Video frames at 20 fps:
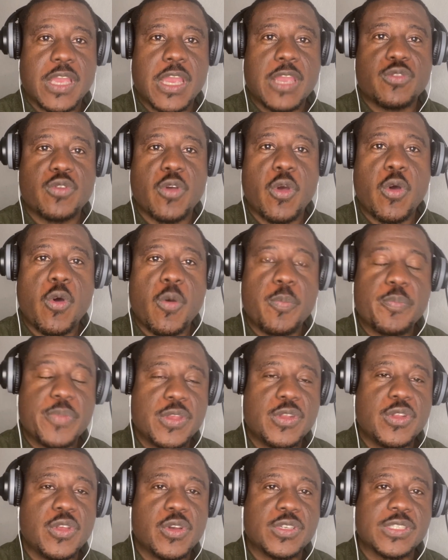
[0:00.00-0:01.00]
And your
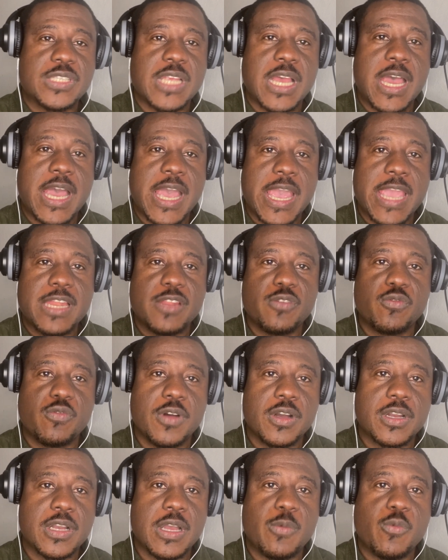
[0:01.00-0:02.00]
opinions are highly
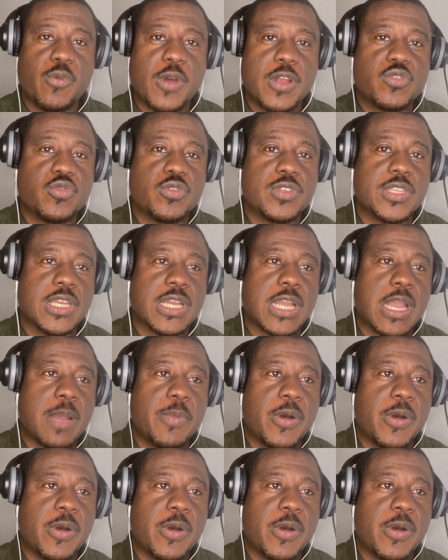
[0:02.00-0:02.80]
welcome. What do you think